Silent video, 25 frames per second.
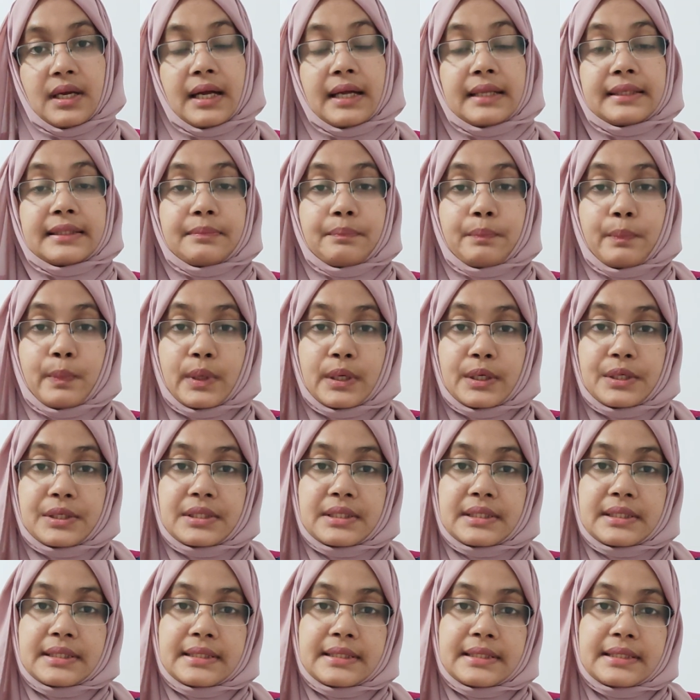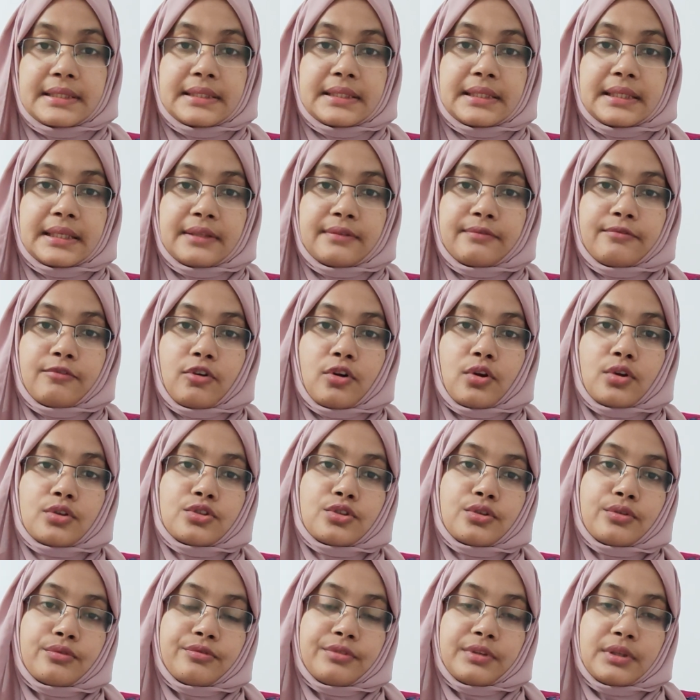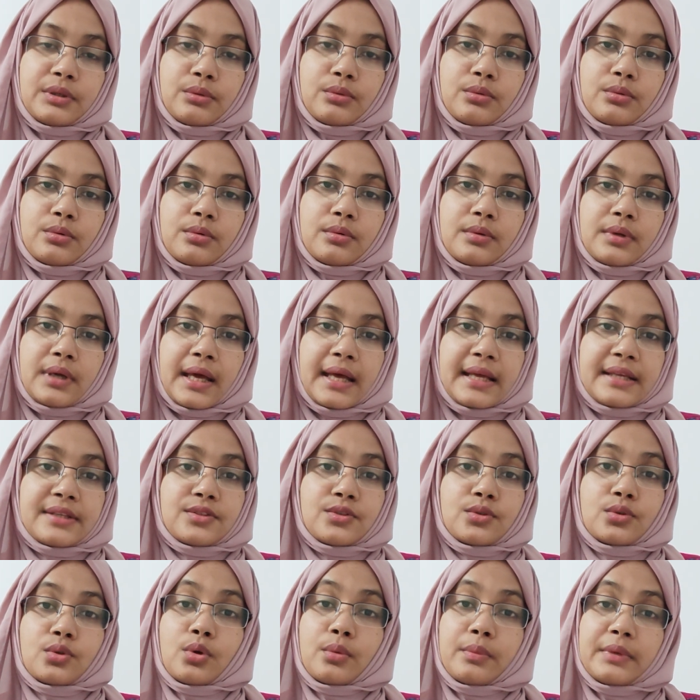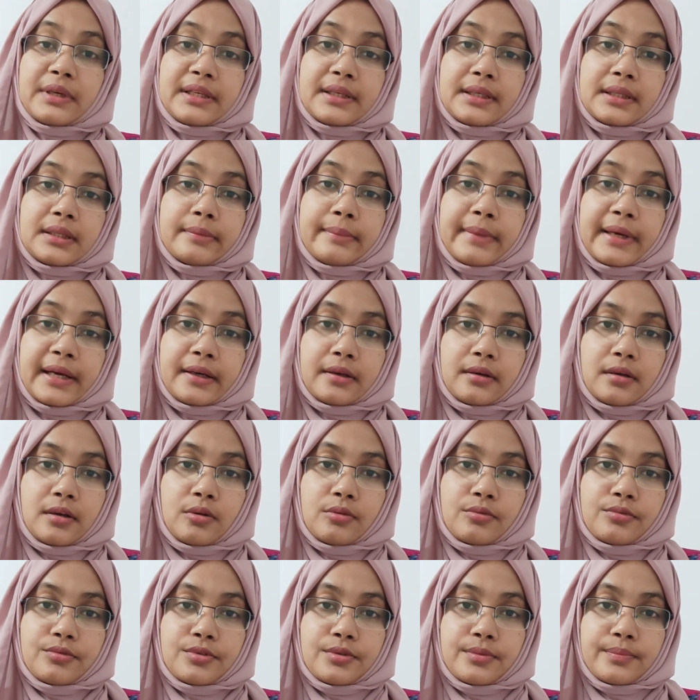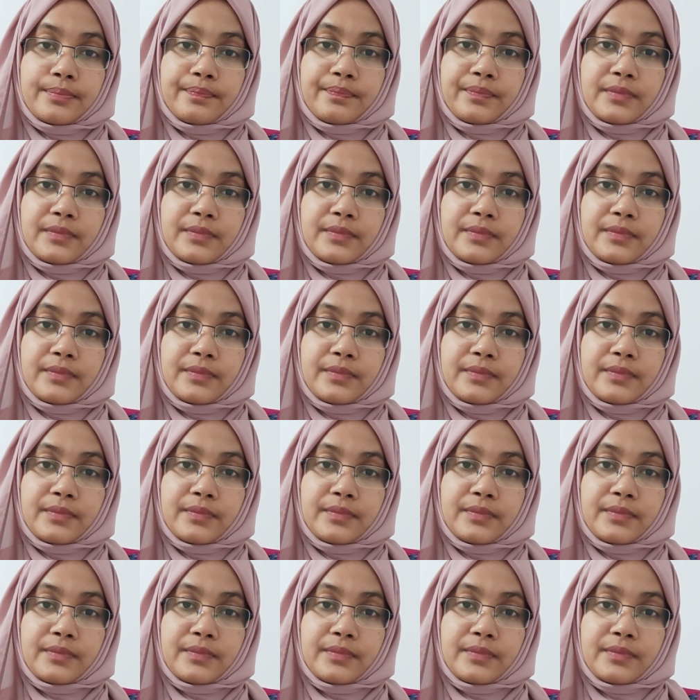And the person sitting in front of you has no medical background.